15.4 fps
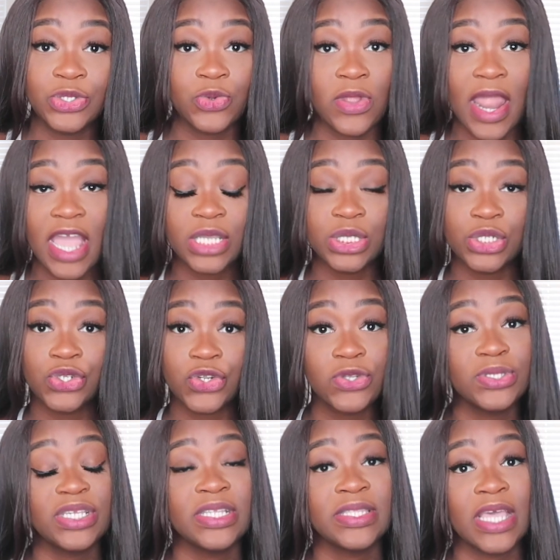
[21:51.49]
to an extra
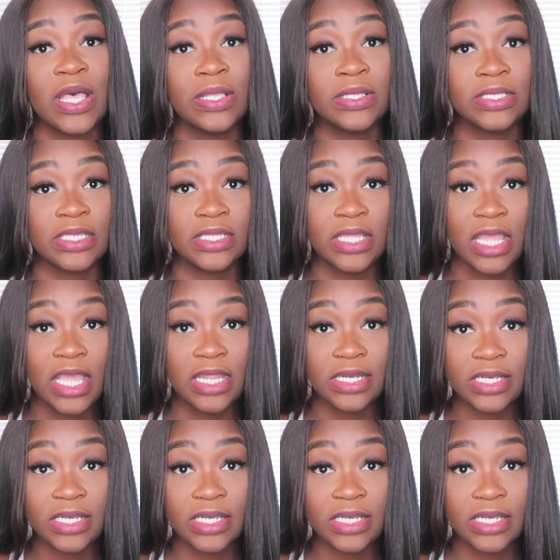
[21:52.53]
$13,000